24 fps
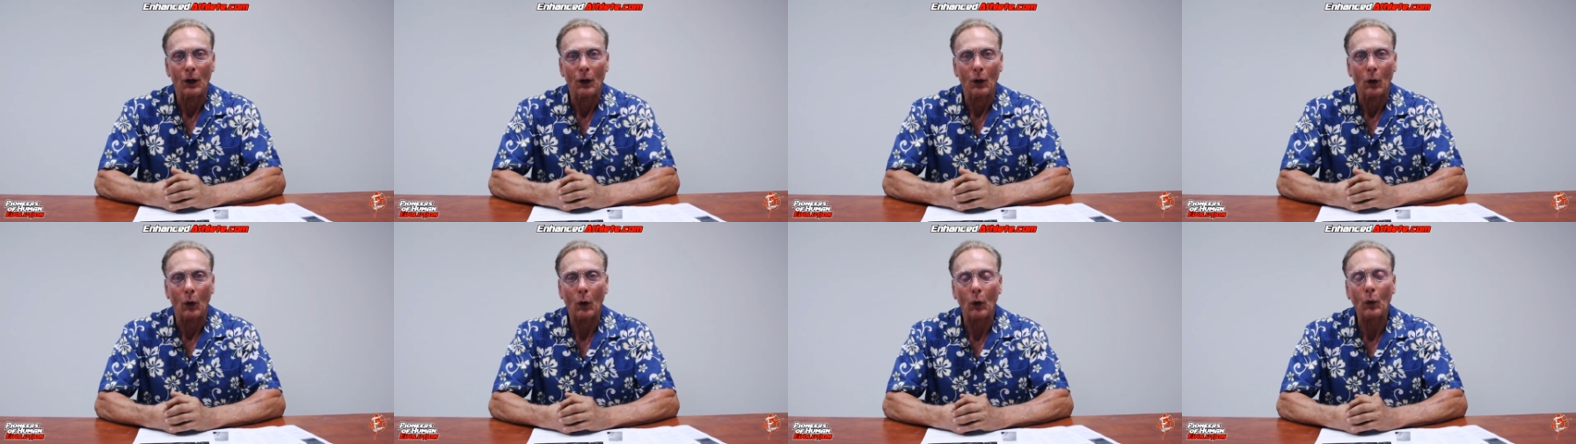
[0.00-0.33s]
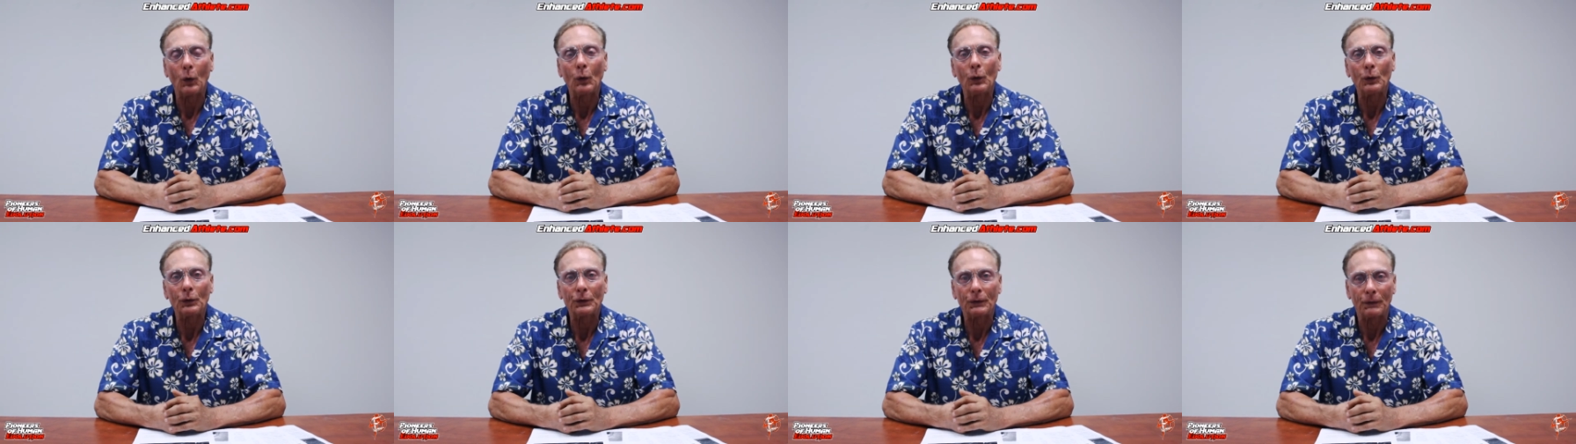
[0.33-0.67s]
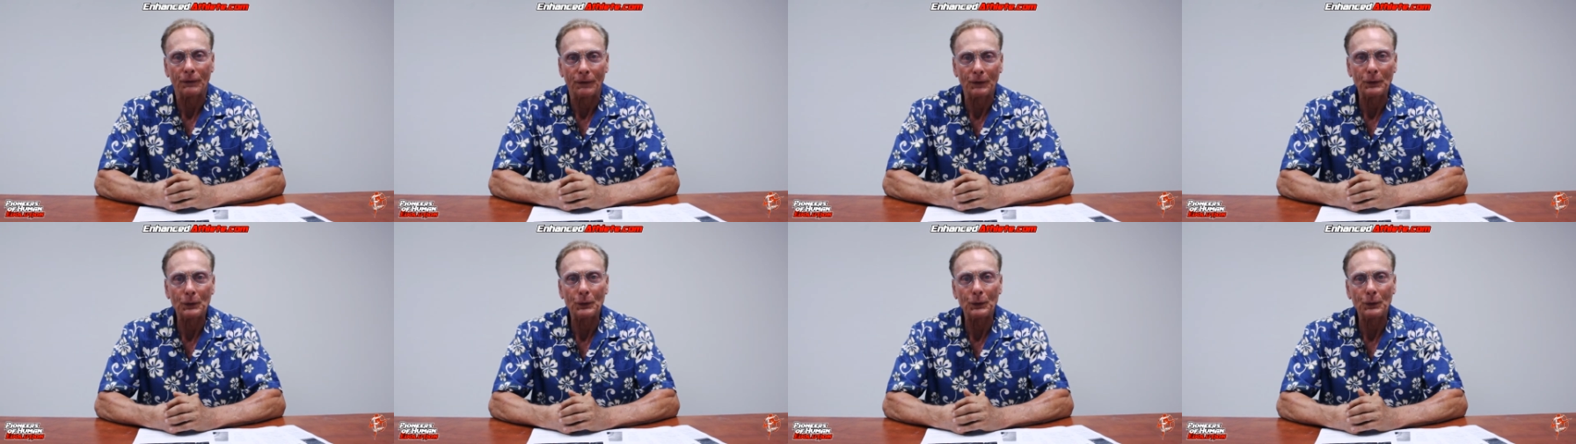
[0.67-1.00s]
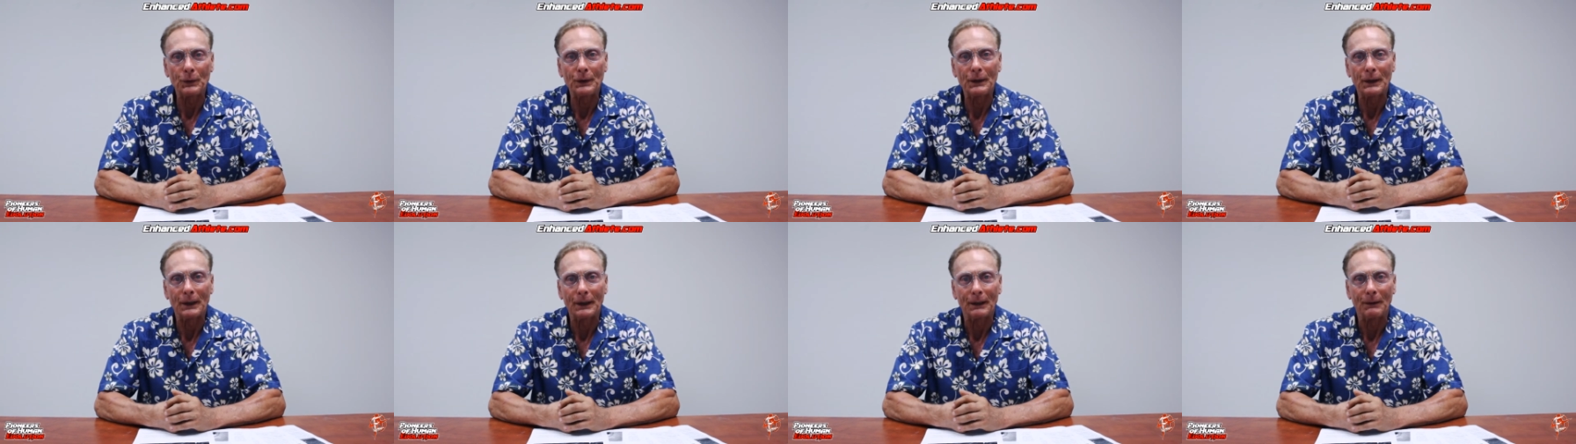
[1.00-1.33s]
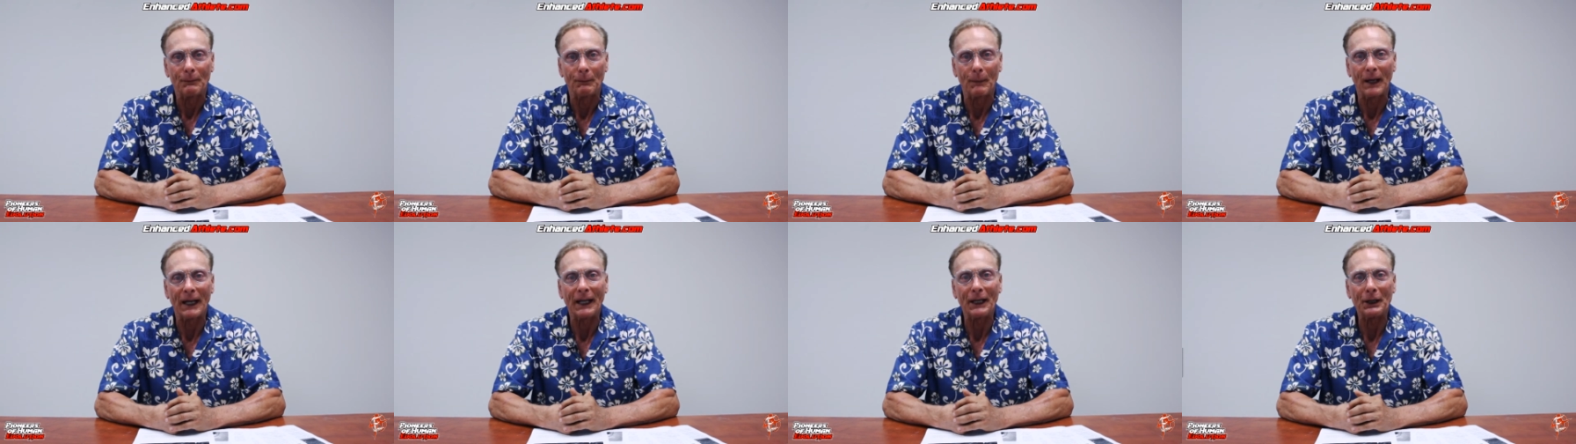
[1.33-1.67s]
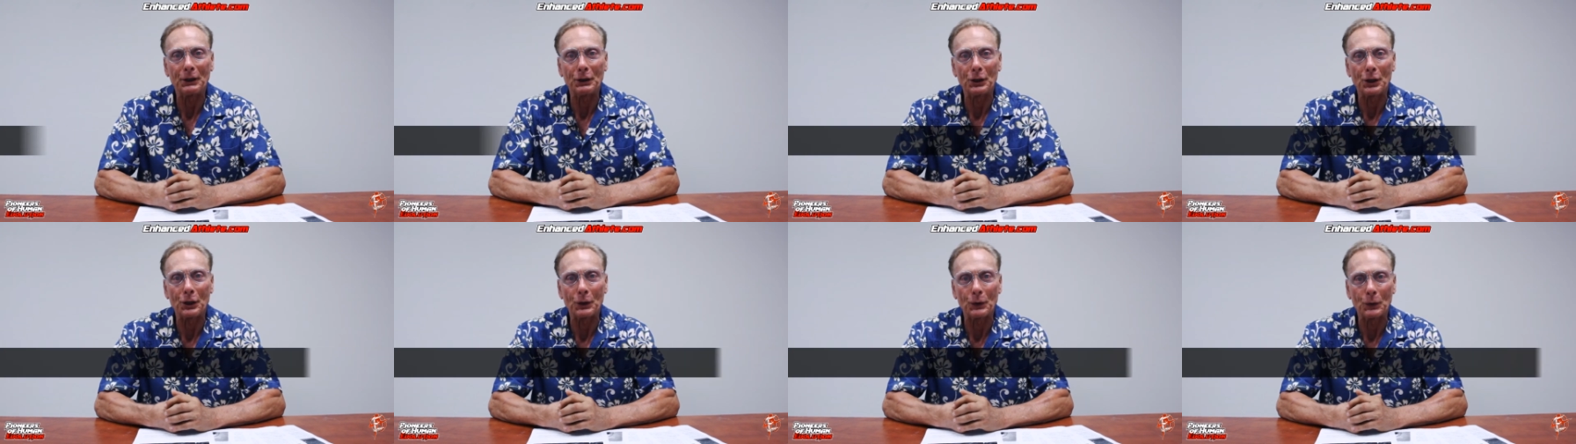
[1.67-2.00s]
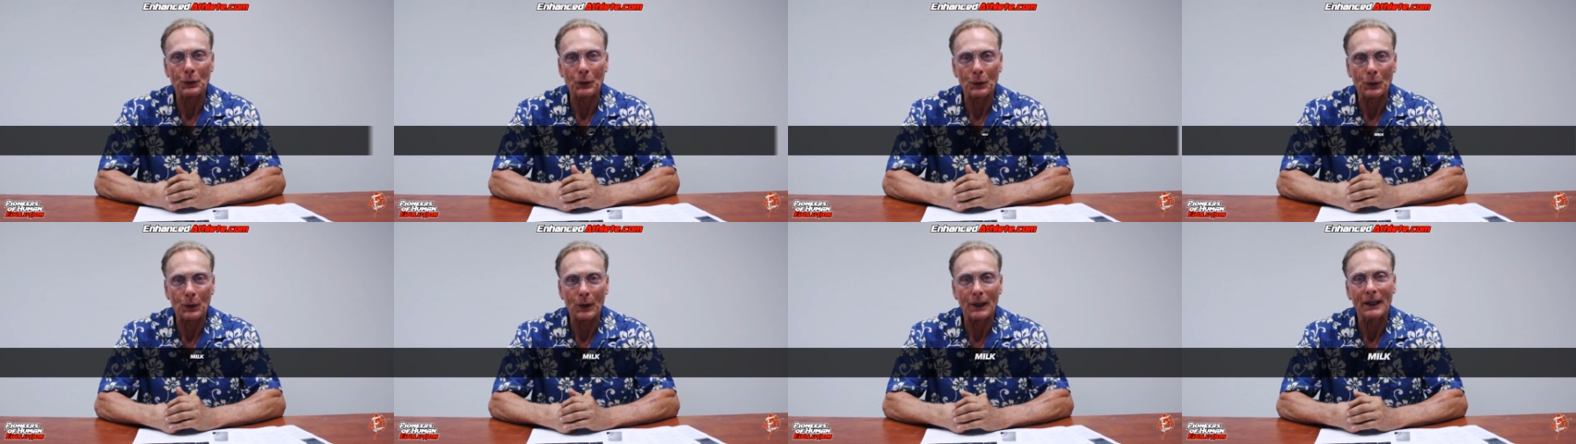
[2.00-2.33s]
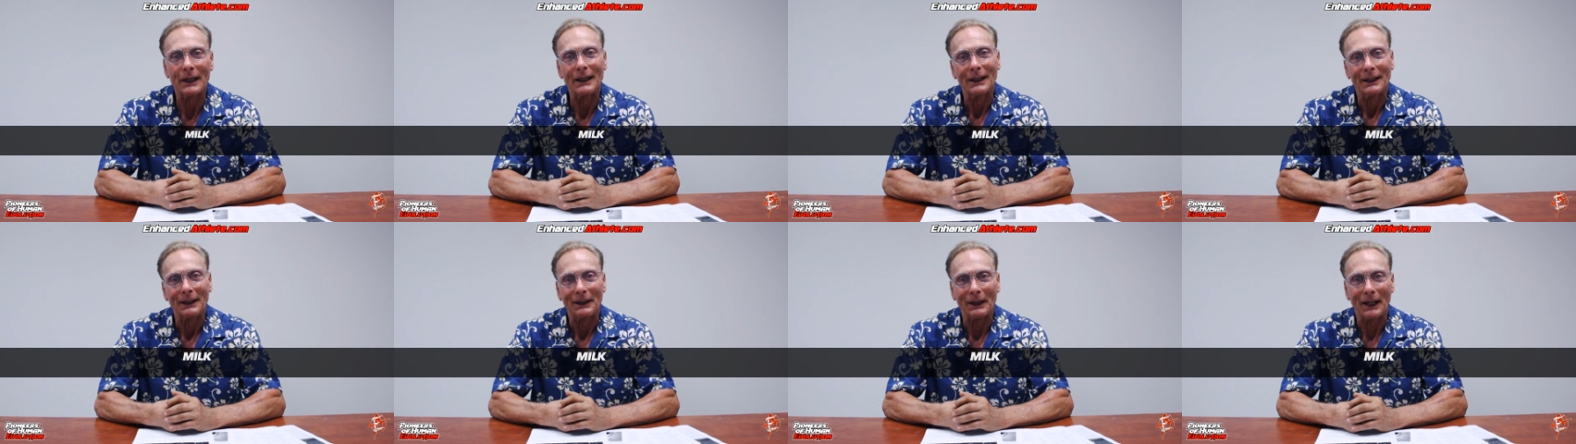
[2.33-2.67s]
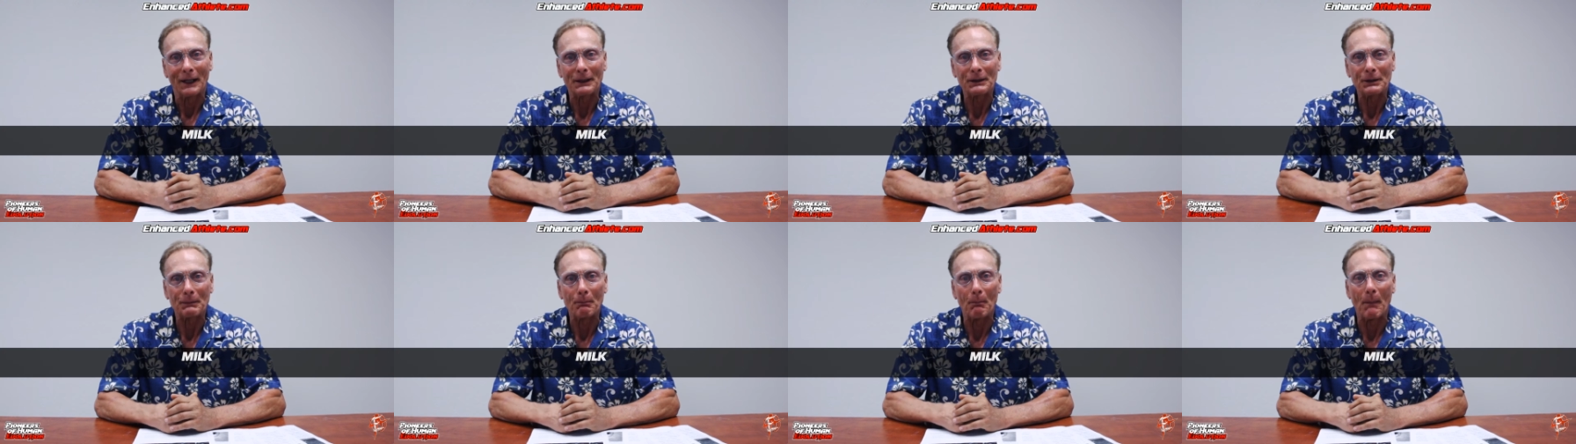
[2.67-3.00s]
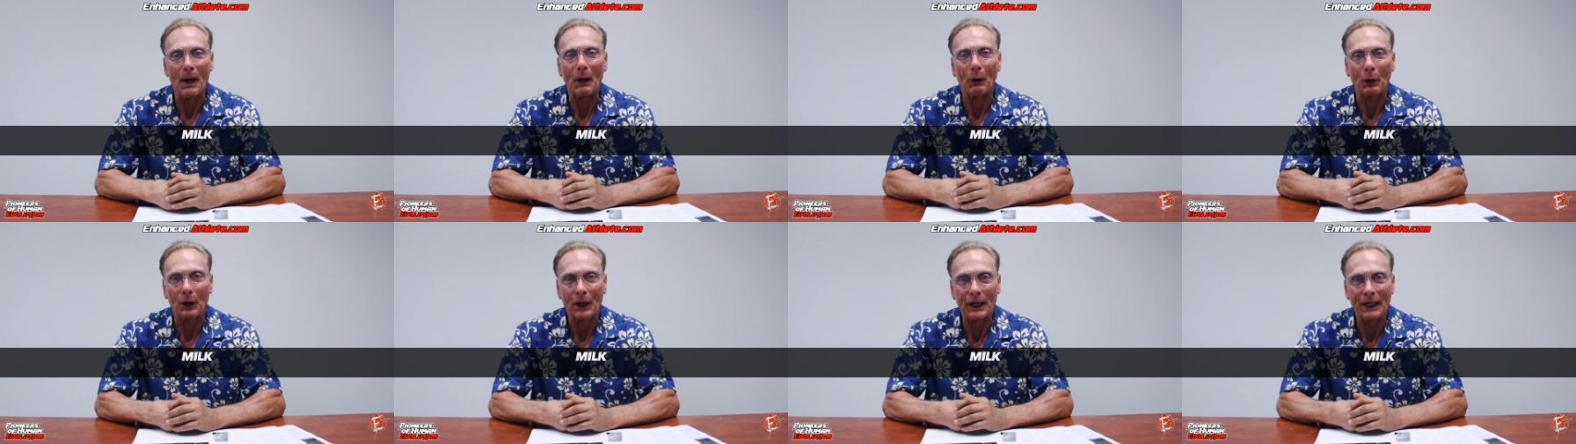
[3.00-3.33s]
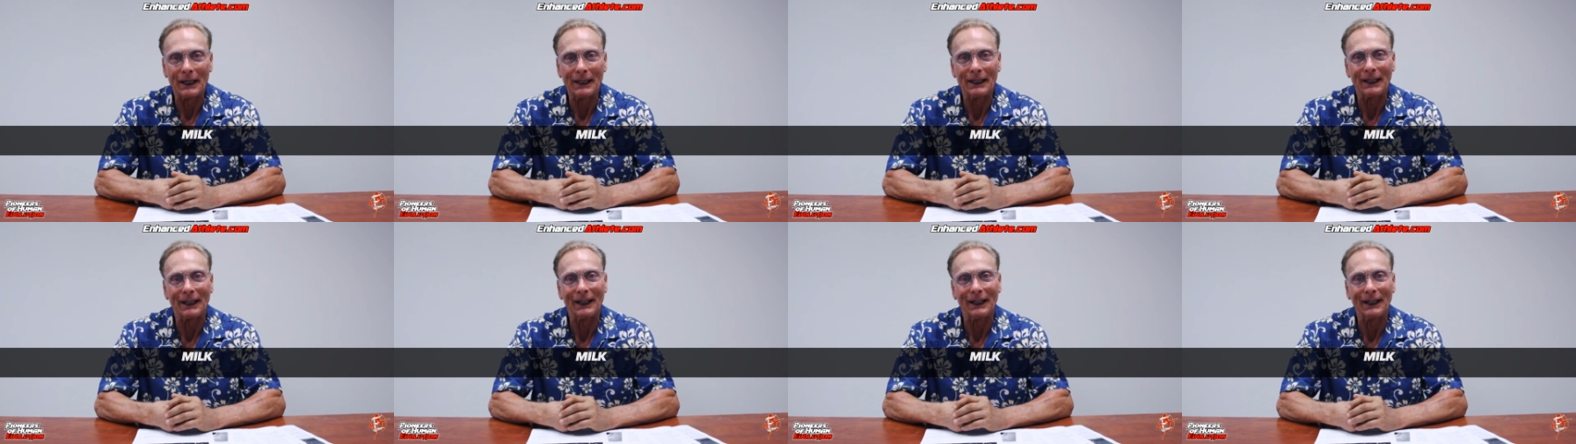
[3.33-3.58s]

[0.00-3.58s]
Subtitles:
old food made new. That's milk.